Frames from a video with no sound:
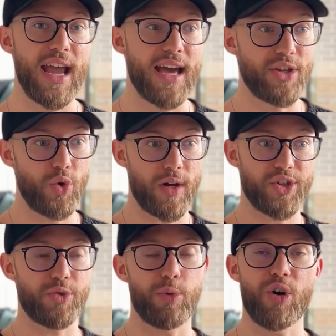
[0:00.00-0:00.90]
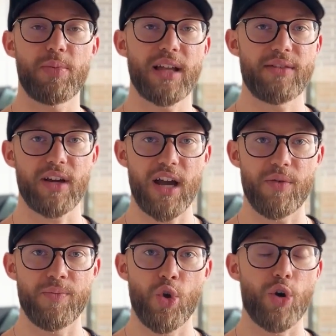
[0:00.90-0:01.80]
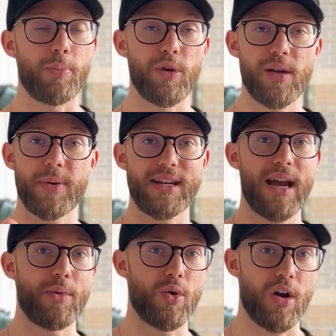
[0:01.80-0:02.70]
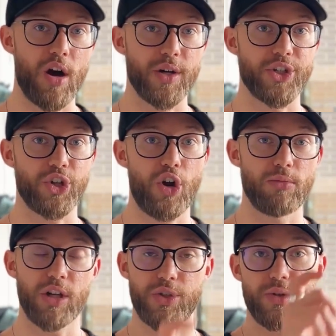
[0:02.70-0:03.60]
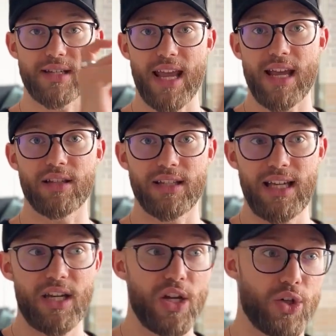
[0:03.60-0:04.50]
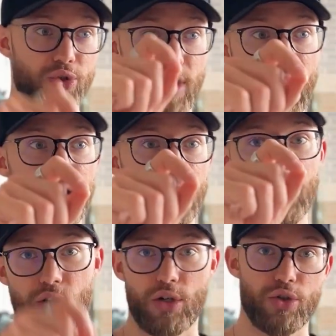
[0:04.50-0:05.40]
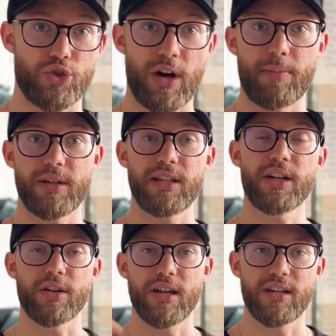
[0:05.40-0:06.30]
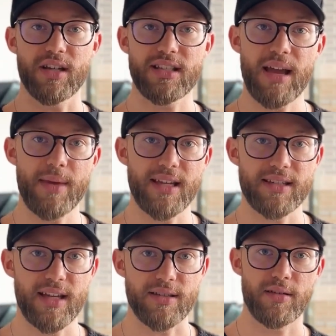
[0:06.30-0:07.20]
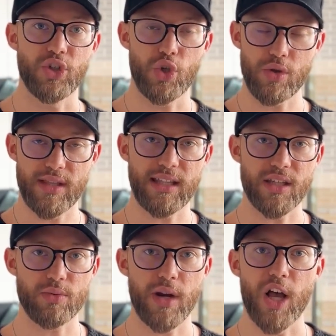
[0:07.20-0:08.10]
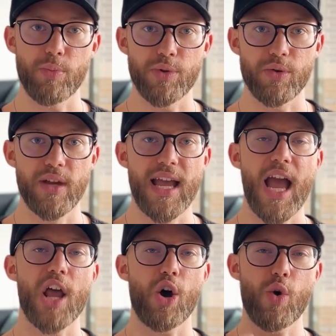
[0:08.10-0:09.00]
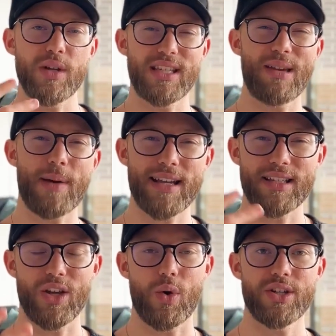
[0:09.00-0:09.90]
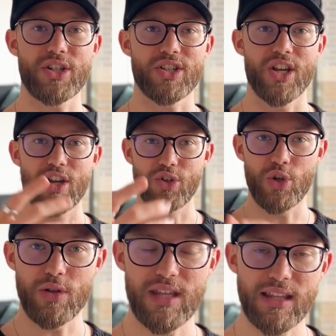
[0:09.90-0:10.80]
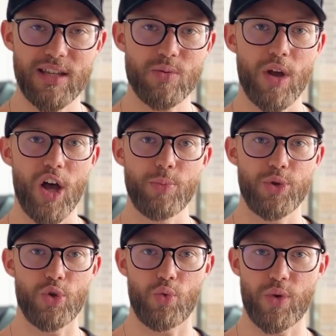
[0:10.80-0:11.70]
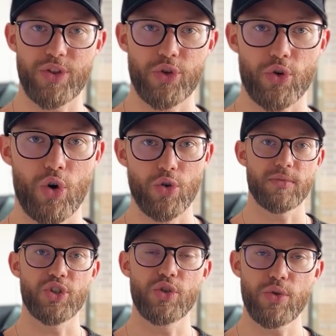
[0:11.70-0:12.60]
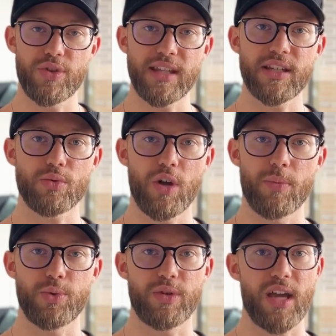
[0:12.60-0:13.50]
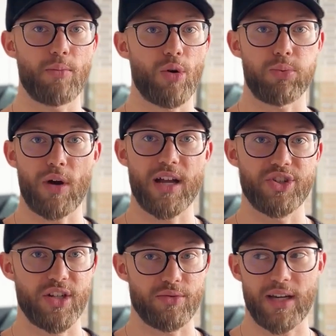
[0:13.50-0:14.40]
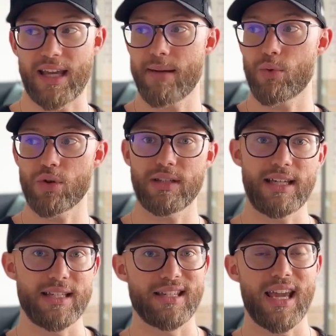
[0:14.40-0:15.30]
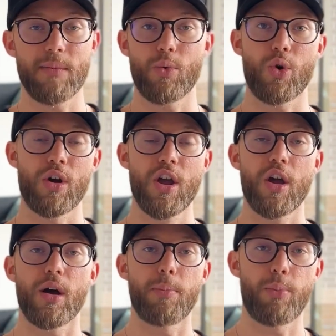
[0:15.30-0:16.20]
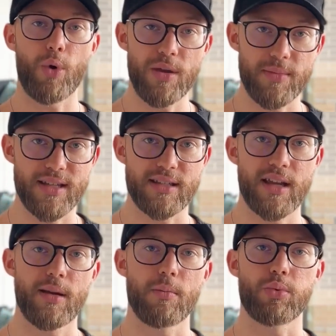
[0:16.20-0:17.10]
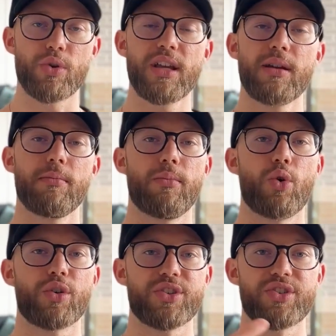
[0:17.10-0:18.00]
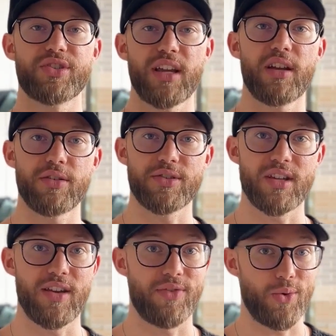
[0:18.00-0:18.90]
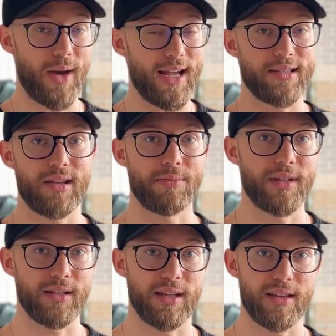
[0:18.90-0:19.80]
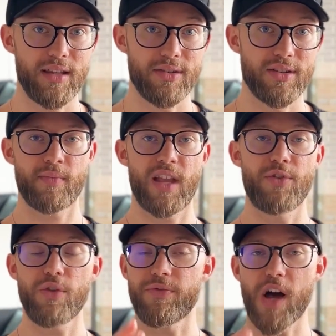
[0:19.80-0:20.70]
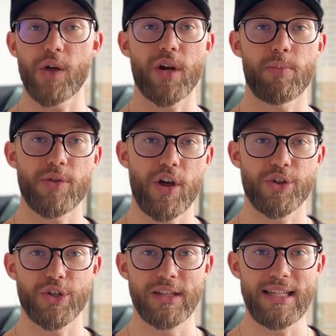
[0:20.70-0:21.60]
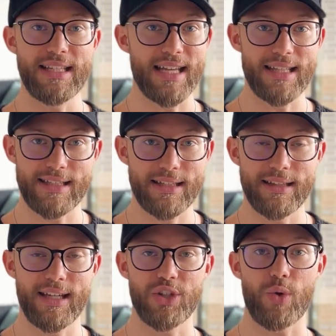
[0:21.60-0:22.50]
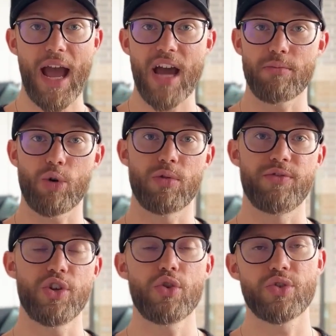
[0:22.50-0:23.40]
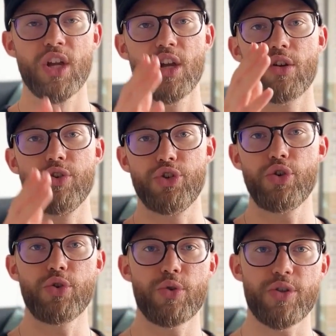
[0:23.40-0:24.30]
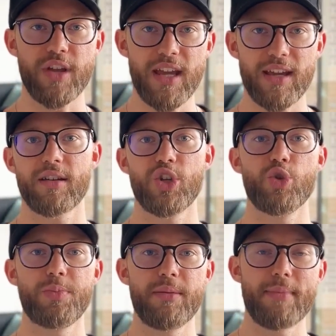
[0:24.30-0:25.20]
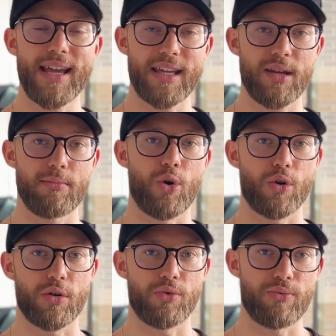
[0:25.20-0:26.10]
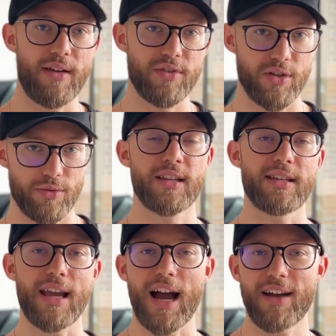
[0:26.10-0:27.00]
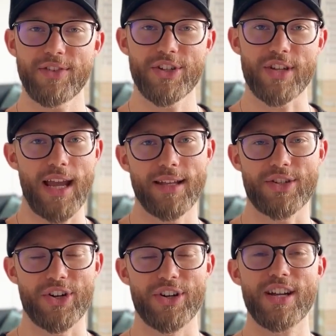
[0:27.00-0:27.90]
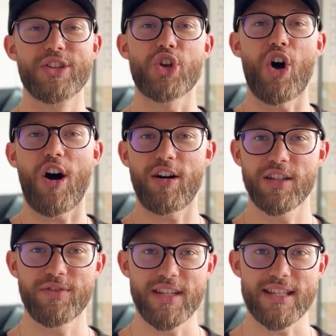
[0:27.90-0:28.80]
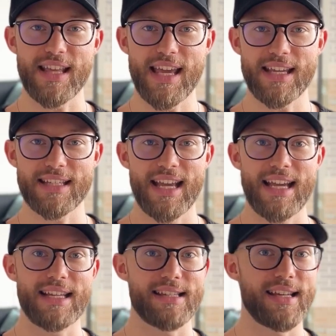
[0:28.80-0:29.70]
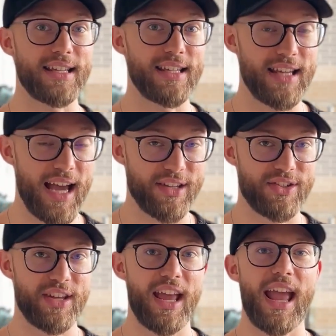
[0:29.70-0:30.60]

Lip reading: And then you wanna just pull up a live account or pull up a demo account and show them, look, you can take a lead, drag it in here, drop it in here. Does that make sense? Do you think this would help you? And always keep asking questions. Do you think this will help you with your goals? Do you think this will help you get more projects, right? Get more leads, get more appointments, bring more sales if you had something like this. If you followed up with all your leads instantly and you had more reviews, do you think you'd be making more revenue? The obvious answer to all of these things is yes.